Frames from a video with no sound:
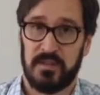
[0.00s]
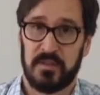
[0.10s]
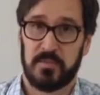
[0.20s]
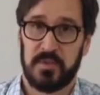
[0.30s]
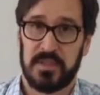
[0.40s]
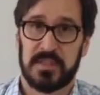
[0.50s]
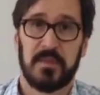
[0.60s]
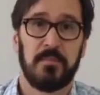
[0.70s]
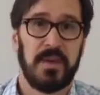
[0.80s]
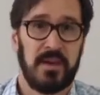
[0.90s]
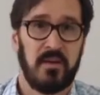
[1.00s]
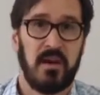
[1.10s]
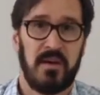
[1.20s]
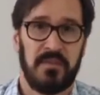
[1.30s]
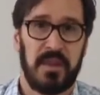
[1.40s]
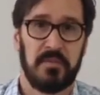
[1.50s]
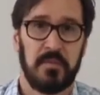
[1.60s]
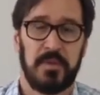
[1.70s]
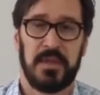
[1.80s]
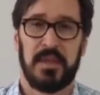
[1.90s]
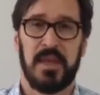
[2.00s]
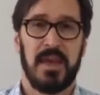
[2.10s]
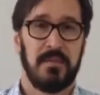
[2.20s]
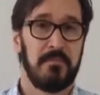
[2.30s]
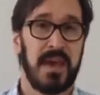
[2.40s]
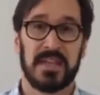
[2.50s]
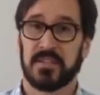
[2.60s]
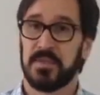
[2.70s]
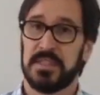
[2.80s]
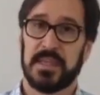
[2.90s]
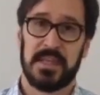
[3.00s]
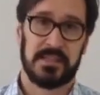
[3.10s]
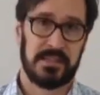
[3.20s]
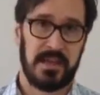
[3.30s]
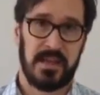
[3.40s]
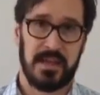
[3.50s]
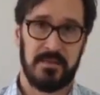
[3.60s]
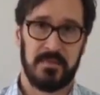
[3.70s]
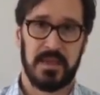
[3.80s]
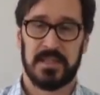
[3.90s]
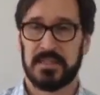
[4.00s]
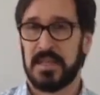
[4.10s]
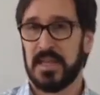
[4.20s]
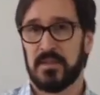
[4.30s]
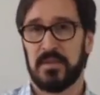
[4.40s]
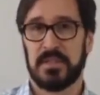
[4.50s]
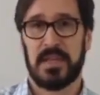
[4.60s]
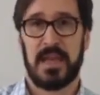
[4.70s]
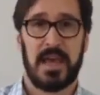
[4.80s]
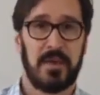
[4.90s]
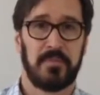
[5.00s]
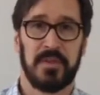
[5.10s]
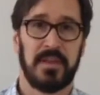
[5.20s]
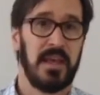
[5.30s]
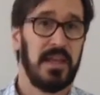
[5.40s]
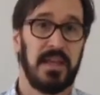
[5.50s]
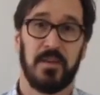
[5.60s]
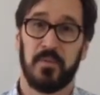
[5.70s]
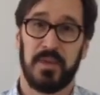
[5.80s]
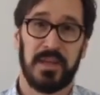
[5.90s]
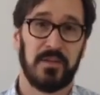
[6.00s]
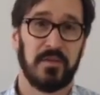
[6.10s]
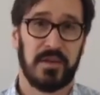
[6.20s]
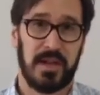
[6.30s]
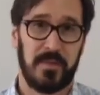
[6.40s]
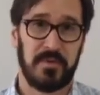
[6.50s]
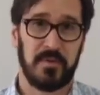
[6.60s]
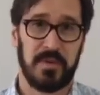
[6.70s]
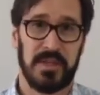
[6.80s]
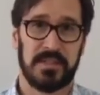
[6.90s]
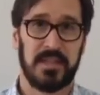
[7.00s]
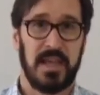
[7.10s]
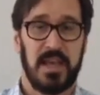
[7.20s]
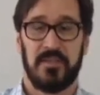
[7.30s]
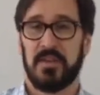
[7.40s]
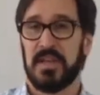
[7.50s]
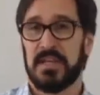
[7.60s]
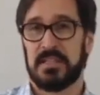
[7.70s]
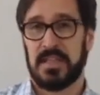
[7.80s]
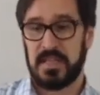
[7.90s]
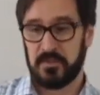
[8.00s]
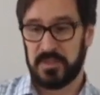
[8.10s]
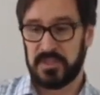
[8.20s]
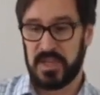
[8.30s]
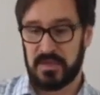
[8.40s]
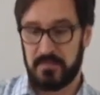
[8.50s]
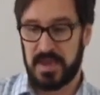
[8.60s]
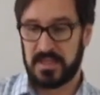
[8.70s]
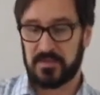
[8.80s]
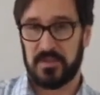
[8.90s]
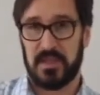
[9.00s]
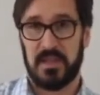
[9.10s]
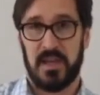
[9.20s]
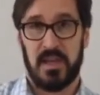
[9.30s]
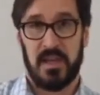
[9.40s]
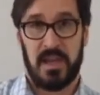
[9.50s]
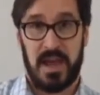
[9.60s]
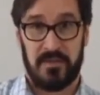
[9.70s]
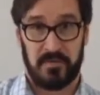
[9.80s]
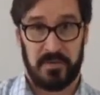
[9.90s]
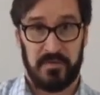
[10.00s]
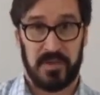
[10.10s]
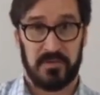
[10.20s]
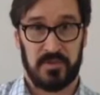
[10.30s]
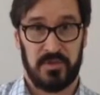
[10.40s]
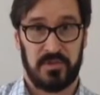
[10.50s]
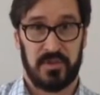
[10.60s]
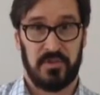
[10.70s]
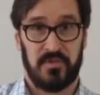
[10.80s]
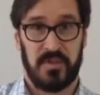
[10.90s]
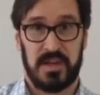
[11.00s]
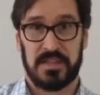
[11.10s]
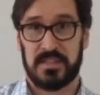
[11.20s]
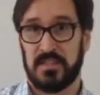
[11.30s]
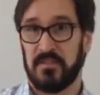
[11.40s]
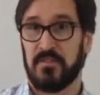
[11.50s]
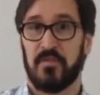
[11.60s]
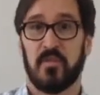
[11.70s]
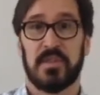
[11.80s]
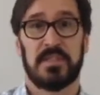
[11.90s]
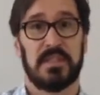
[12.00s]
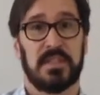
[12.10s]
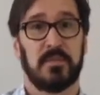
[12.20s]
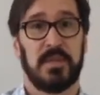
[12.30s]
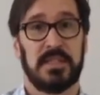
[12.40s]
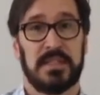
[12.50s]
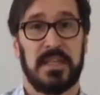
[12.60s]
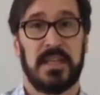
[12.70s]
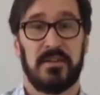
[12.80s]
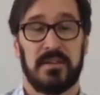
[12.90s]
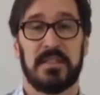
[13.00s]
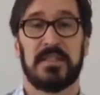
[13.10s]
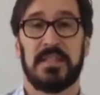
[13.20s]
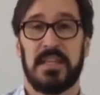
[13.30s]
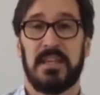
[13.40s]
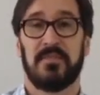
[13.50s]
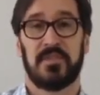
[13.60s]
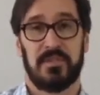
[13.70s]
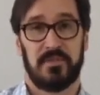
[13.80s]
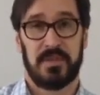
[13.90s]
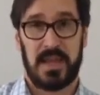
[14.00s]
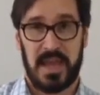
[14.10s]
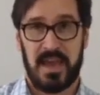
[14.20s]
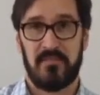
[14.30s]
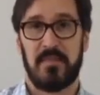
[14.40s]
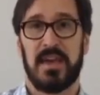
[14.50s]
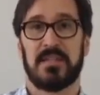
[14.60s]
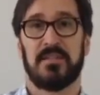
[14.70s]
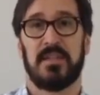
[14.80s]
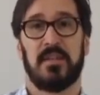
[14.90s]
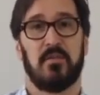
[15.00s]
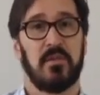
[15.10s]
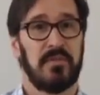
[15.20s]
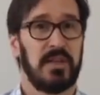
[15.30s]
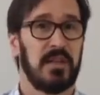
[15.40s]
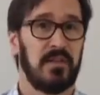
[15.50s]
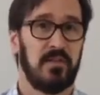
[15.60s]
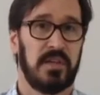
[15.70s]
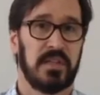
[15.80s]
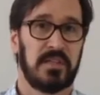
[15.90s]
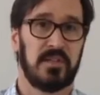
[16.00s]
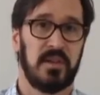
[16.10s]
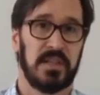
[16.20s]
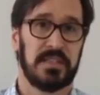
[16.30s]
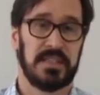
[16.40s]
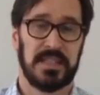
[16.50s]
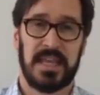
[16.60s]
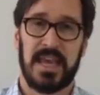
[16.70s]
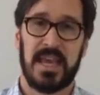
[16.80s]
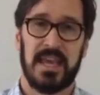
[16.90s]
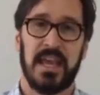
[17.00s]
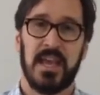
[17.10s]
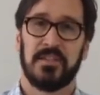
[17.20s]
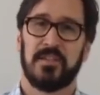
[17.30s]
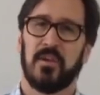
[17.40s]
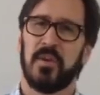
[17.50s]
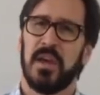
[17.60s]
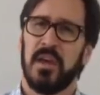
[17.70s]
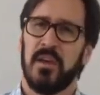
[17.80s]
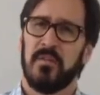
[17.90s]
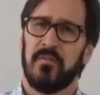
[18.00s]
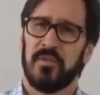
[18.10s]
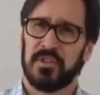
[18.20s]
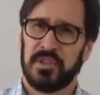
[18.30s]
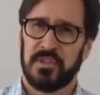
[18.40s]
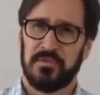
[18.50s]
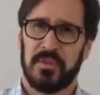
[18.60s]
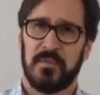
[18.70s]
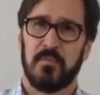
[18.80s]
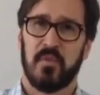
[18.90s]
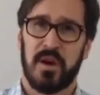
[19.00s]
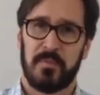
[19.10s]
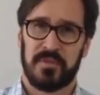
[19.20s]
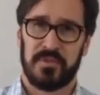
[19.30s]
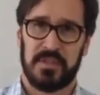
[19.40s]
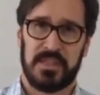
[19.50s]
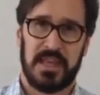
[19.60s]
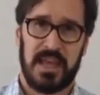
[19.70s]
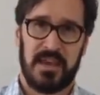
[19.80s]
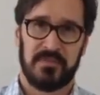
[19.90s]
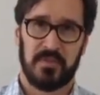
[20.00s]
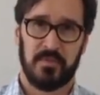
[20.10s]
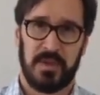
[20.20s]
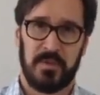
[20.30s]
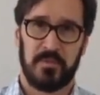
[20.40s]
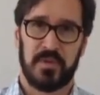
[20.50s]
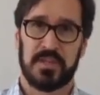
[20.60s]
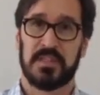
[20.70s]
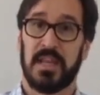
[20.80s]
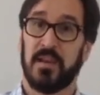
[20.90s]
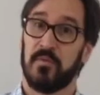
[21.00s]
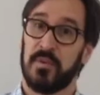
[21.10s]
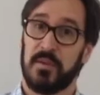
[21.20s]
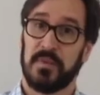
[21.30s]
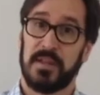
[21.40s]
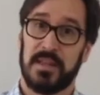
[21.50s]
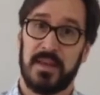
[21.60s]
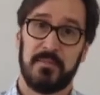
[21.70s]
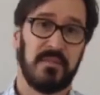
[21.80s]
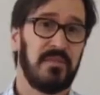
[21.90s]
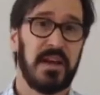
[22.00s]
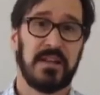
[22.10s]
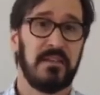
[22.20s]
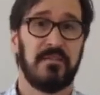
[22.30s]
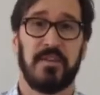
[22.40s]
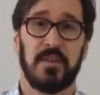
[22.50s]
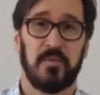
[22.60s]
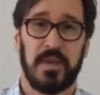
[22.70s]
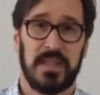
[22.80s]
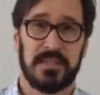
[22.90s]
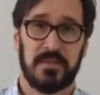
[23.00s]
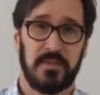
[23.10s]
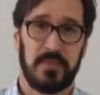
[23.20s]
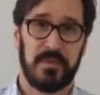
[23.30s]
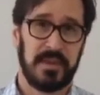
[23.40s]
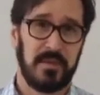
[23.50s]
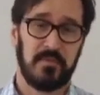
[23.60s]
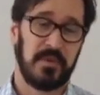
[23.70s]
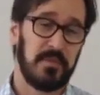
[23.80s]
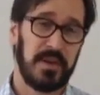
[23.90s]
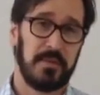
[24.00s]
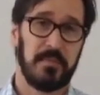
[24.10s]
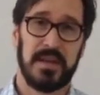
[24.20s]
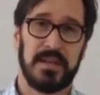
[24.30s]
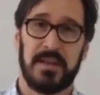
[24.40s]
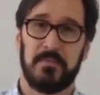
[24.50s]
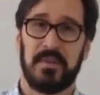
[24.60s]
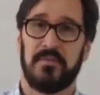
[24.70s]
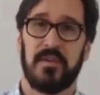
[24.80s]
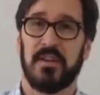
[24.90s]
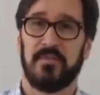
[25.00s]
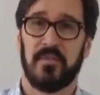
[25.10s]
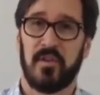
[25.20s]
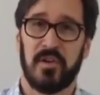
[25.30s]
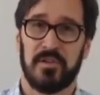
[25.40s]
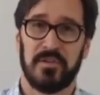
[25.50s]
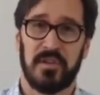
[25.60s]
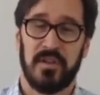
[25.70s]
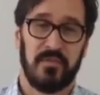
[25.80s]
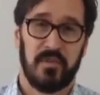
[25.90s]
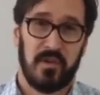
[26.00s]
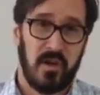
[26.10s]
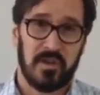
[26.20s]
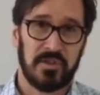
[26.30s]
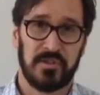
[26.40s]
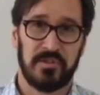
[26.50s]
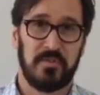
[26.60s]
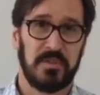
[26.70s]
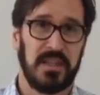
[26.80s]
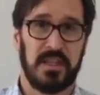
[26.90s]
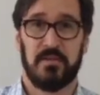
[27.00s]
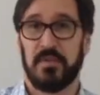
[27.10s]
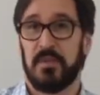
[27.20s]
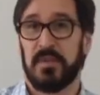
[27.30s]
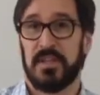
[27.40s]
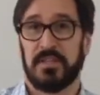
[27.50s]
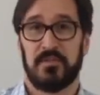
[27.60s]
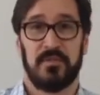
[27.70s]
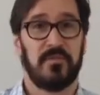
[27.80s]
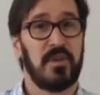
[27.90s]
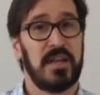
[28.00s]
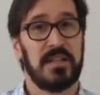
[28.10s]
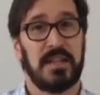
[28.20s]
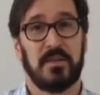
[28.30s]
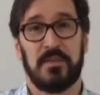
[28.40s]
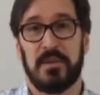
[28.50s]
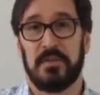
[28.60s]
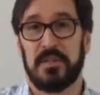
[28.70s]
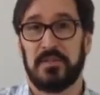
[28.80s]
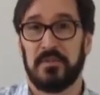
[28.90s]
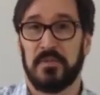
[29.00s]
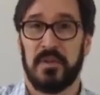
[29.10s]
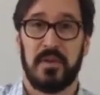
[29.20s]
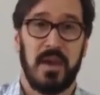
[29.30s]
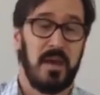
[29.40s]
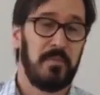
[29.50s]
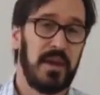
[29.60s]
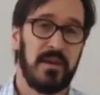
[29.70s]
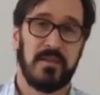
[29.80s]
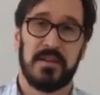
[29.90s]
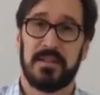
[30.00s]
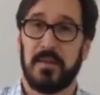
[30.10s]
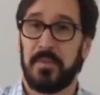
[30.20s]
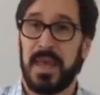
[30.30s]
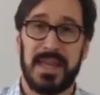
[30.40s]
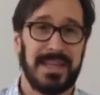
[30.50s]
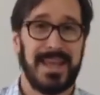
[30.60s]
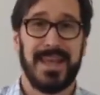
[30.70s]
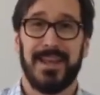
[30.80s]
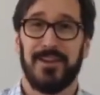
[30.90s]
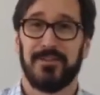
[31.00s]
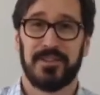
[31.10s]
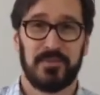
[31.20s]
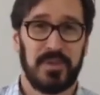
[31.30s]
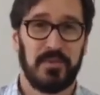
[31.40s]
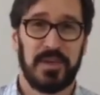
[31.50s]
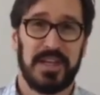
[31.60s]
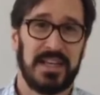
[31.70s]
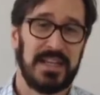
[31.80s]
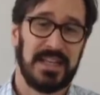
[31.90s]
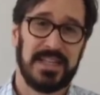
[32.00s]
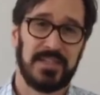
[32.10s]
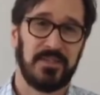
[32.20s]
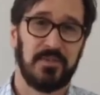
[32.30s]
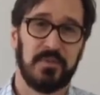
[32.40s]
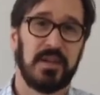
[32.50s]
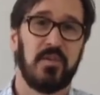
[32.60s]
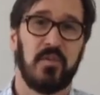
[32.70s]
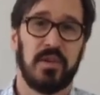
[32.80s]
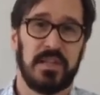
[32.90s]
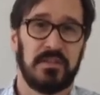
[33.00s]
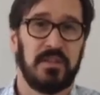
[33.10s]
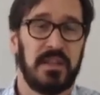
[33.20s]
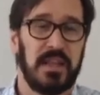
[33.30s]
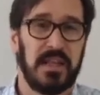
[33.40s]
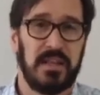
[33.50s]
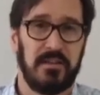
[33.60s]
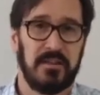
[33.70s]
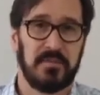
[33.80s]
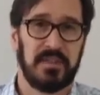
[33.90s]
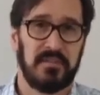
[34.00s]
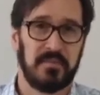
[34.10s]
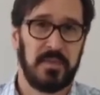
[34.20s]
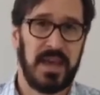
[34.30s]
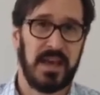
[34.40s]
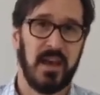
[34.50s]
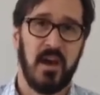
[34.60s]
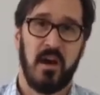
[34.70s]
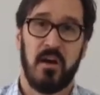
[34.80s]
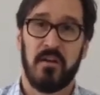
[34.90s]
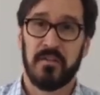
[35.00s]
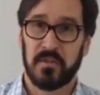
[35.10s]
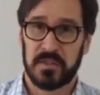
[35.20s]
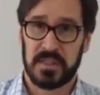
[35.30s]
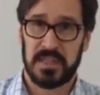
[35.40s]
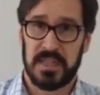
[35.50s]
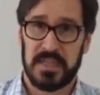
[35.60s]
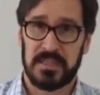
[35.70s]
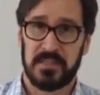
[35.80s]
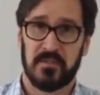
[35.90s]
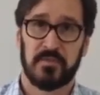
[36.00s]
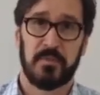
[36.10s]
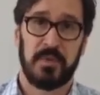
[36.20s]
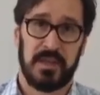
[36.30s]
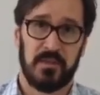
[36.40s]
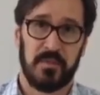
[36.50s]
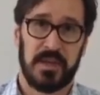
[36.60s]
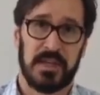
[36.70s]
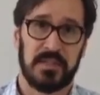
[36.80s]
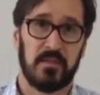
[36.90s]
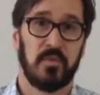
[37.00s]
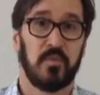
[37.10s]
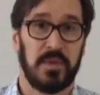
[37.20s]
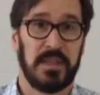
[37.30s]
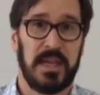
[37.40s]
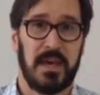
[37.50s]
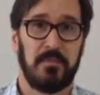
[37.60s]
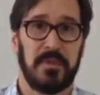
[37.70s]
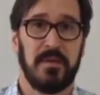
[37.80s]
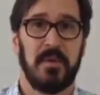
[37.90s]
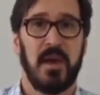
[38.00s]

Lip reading: those books, the better off they will be. Mastery takes time. It's not going to happen in a week or a couple weeks. In the United States, we check mastery after we've introduced a new phonics skill 4 to 6 weeks later to see if children have mastered it or if that learning is starting to decay. So for children, the more opportunities they have to read books and reread them, and finding fun ways to reread them. Rereading might not be fun for all children, but they can reread it to a friend, they can reread it to a parent, a pet, or just reread it into a recording so that they can hear themselves back. All of those things, those repeated readings, will really help them.